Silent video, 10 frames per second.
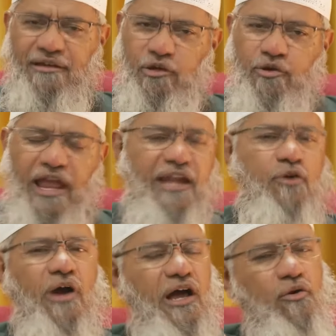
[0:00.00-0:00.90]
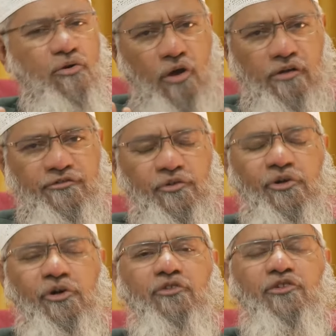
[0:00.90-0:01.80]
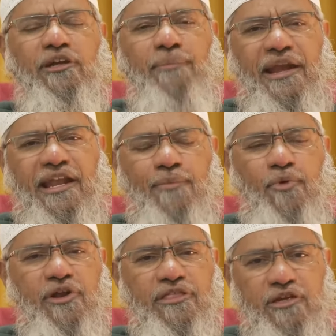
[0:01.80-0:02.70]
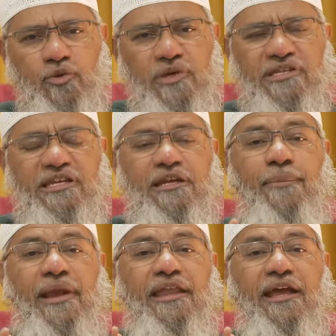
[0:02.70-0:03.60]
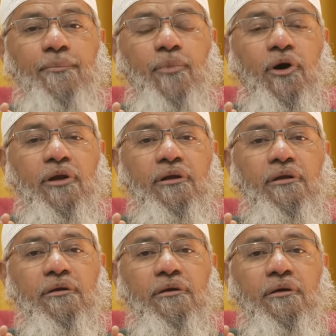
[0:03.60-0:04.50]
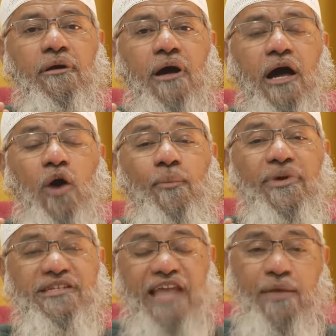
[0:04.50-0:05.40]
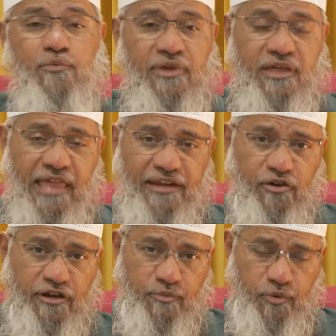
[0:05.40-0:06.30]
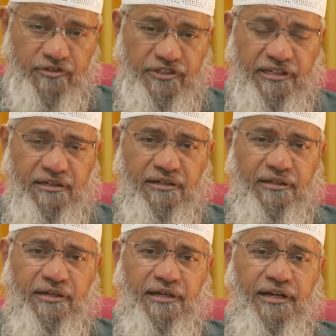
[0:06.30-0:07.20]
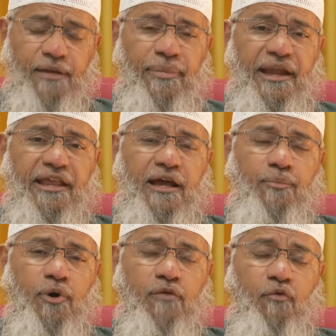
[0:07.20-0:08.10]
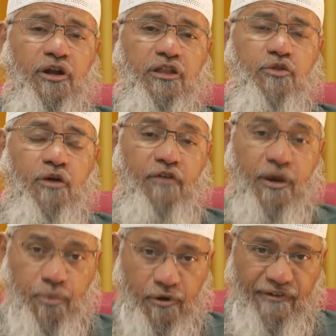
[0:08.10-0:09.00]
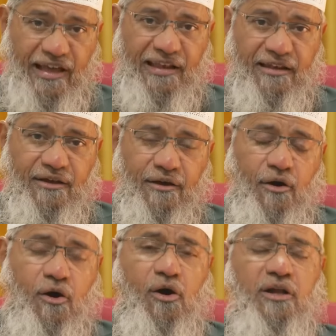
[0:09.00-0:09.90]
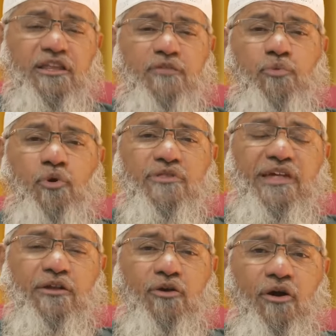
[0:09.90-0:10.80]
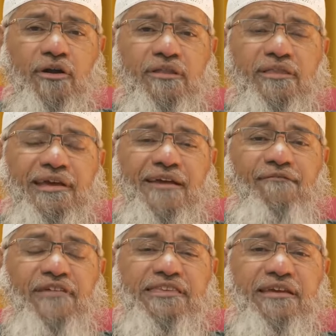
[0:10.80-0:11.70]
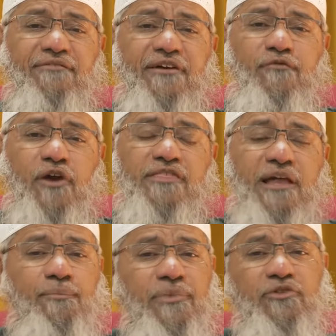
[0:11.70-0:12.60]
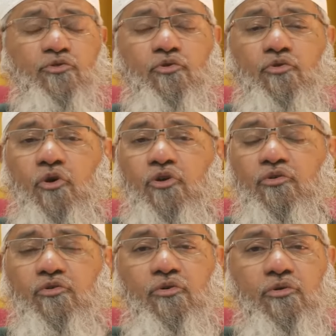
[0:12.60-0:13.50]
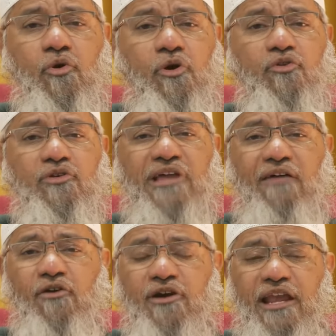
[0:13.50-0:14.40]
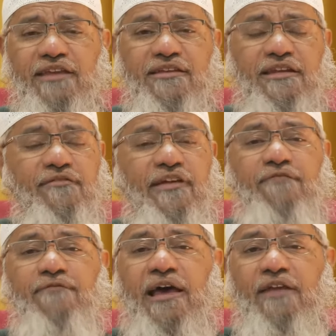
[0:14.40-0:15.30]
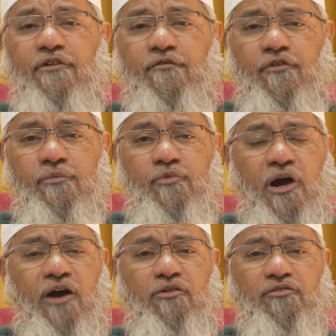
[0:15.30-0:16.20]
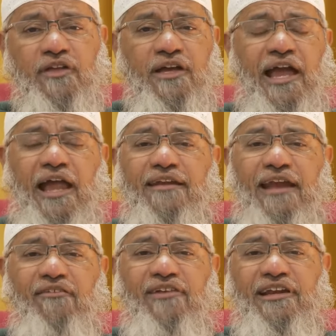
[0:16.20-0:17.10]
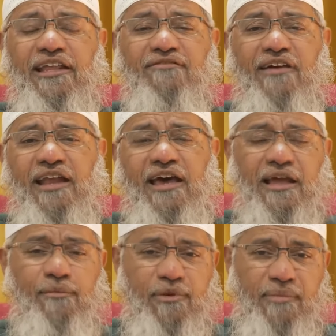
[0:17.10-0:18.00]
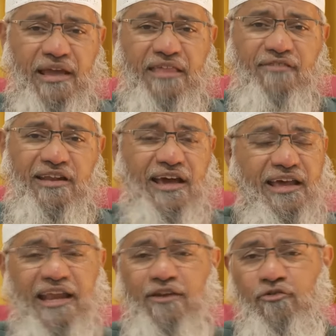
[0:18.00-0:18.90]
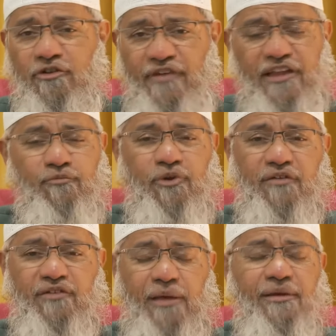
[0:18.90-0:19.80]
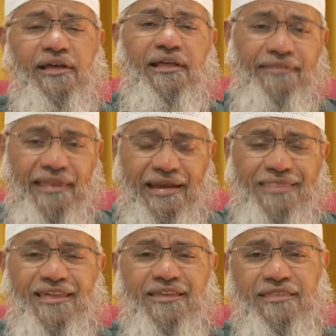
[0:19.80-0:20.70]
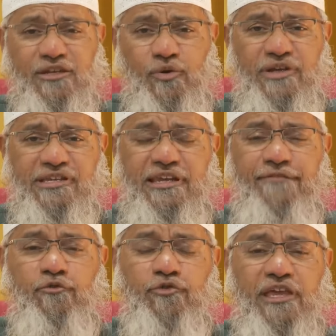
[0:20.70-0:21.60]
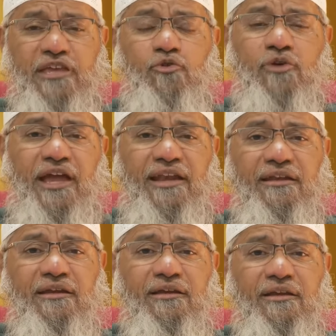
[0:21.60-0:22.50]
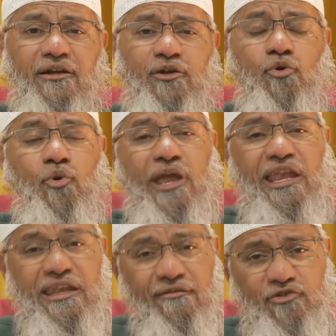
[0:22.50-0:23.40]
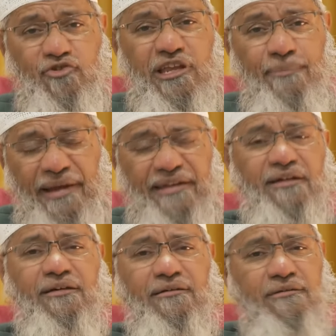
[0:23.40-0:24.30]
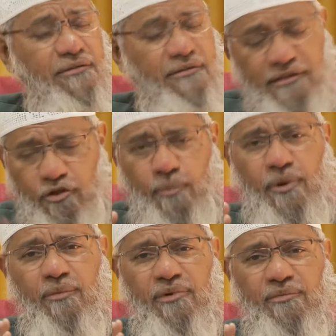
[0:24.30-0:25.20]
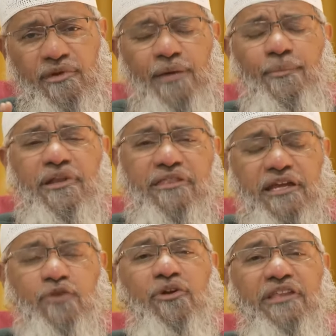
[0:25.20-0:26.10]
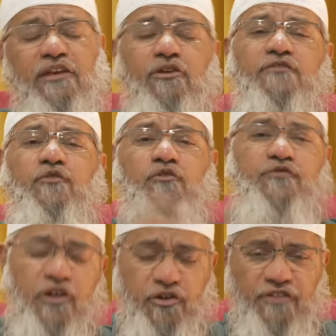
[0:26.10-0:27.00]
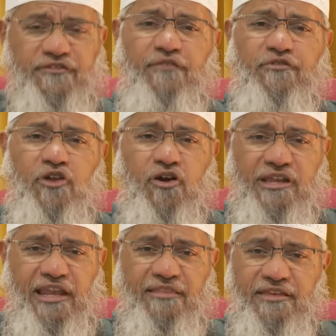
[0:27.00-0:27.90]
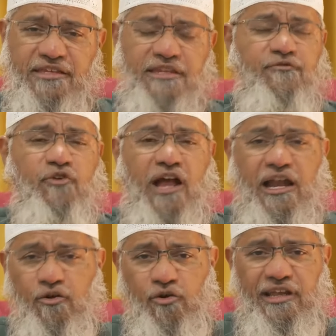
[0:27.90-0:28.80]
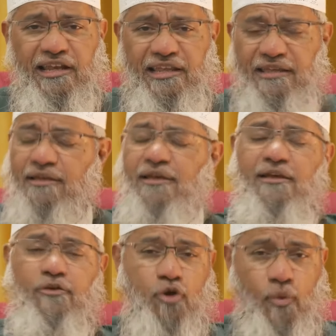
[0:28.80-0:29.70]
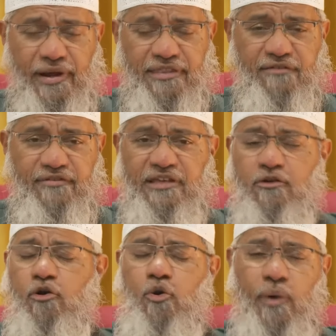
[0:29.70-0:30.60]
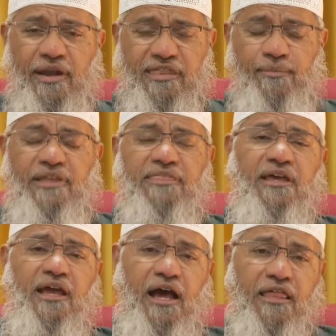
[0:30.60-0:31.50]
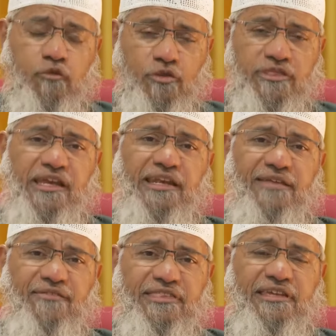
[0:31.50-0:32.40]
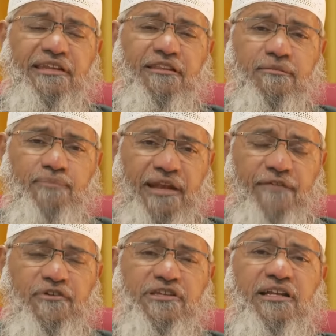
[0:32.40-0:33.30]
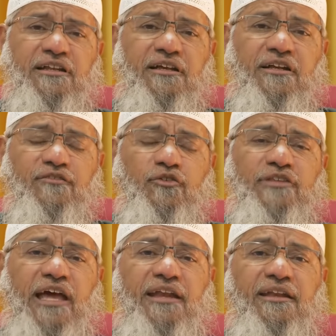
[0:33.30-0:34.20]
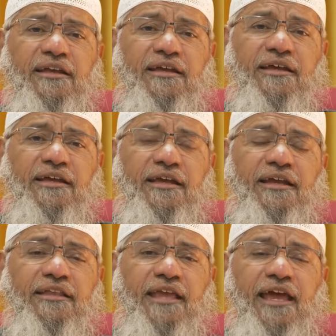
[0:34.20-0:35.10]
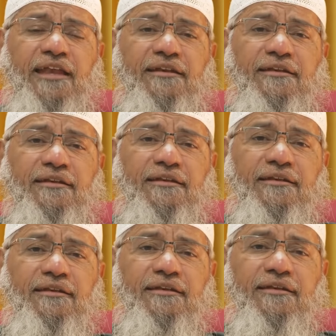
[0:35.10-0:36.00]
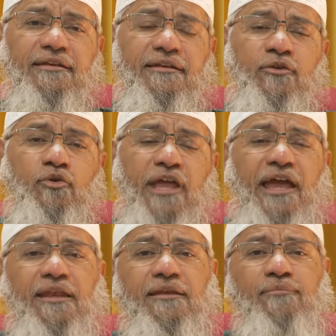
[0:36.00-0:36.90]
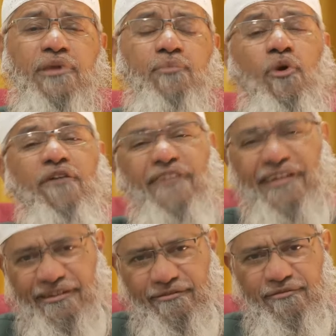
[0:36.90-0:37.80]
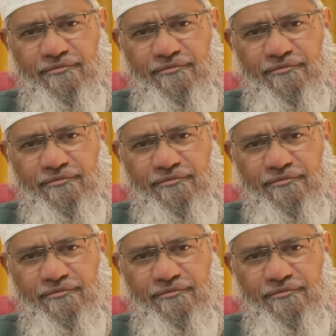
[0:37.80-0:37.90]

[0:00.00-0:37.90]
you can do alone also. So depending upon the situation, depending upon how much time is at your disposal, depending upon what is your work profile, all these pros and cons, whichever, for example, you go into a dawah organization, it's very far away from your house and traveling takes 1 hour, coming back is 1 hour and you will waste more of time. Then in such situation, if you think you can do individually better, no problem. But see to it that you associate yourself with the organization. If you can't go daily, you go once a week or go once a month, associating with it is beneficial so that you can be more effective.